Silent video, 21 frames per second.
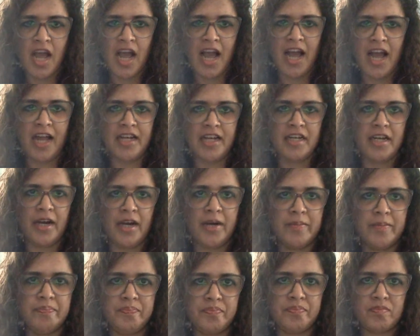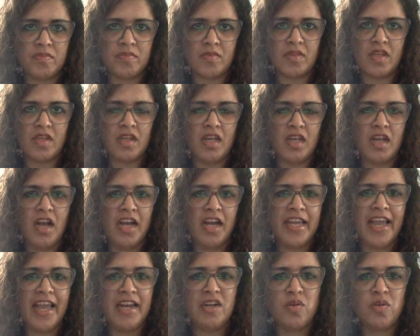And
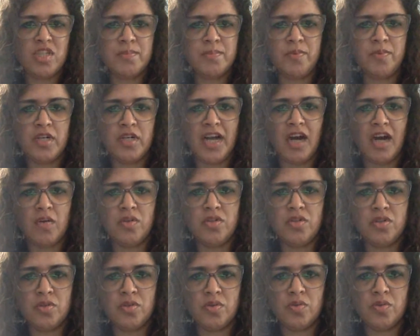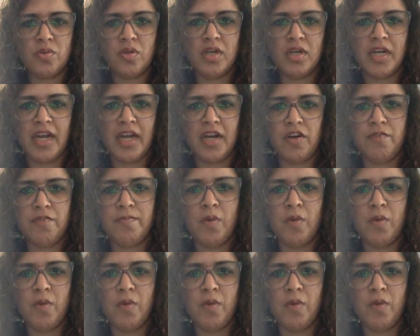again, it was put down to kind of